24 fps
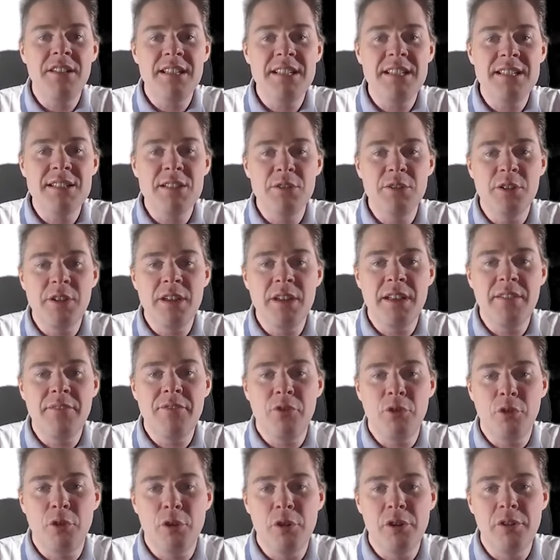is looking
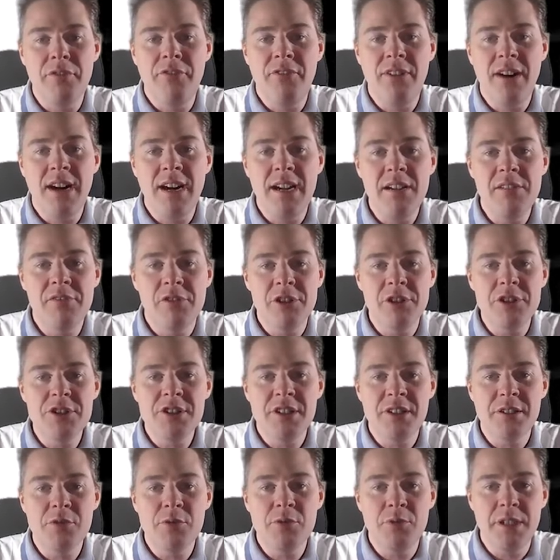for file
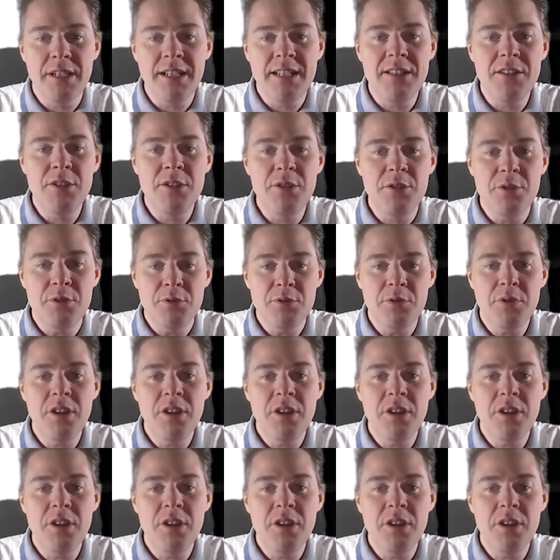version 22,